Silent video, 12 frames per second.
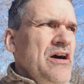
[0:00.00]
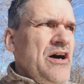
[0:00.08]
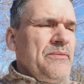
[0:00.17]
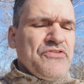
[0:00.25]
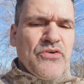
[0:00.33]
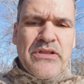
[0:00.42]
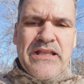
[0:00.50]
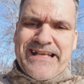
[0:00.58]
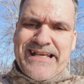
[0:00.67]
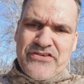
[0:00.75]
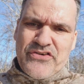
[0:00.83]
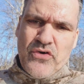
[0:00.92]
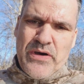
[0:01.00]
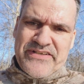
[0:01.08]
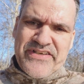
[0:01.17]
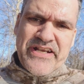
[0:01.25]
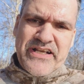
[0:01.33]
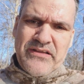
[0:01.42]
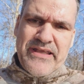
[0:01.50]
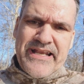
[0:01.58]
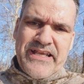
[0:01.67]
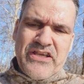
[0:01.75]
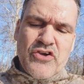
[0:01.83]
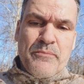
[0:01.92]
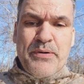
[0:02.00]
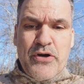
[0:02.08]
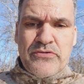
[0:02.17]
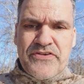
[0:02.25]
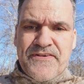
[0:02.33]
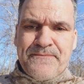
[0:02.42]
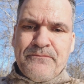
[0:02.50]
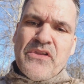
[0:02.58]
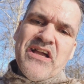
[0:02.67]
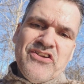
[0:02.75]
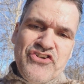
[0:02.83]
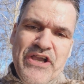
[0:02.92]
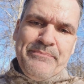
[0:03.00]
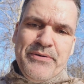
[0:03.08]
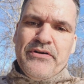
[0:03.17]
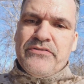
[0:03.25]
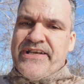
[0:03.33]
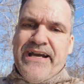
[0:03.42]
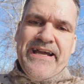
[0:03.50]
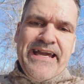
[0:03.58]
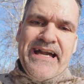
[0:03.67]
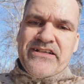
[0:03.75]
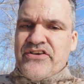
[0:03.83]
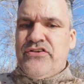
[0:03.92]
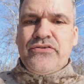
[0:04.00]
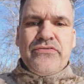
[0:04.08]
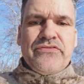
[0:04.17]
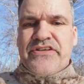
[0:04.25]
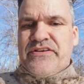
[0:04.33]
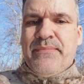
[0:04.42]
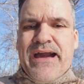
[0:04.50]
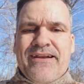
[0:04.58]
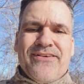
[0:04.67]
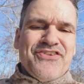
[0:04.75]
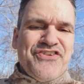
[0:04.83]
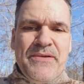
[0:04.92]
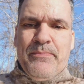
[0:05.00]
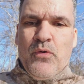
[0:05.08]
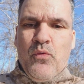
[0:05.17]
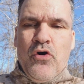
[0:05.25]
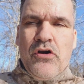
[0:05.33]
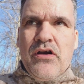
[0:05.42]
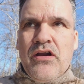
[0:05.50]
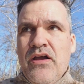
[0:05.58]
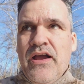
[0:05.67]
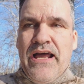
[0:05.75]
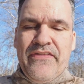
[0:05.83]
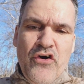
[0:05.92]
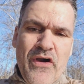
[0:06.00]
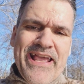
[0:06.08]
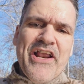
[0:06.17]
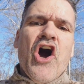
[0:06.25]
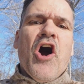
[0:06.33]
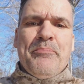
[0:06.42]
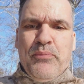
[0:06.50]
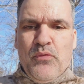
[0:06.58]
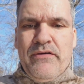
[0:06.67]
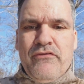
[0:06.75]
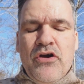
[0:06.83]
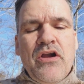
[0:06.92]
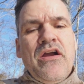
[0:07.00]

So a lot of guys will go out Seneca Landing in their boats. Jet boats, kayaks, canoes, doesn't matter. It's deeper water, and they'll head upriver.